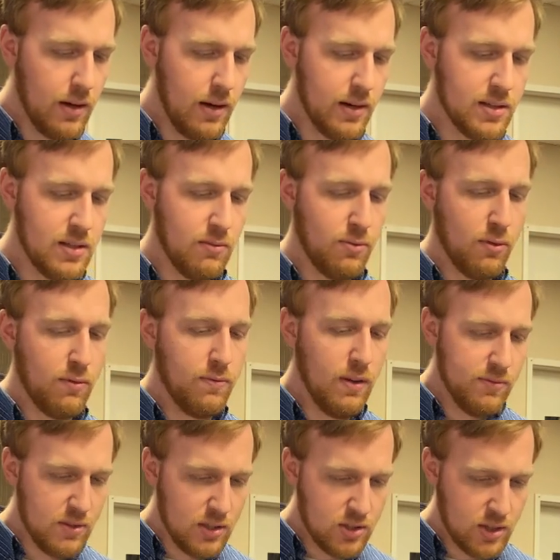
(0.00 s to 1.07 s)
oxen for
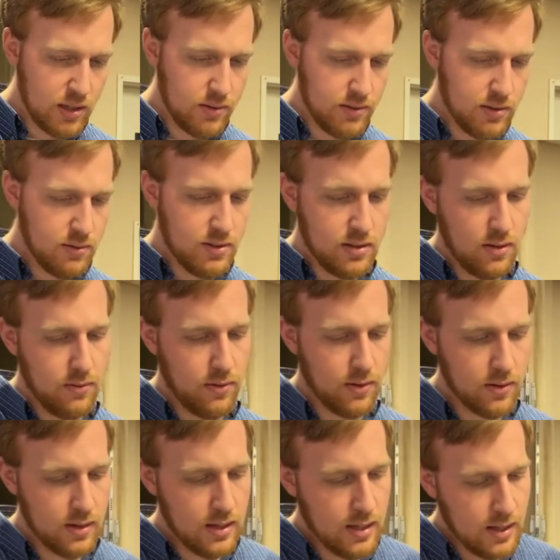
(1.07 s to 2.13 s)
50 shekels of silver.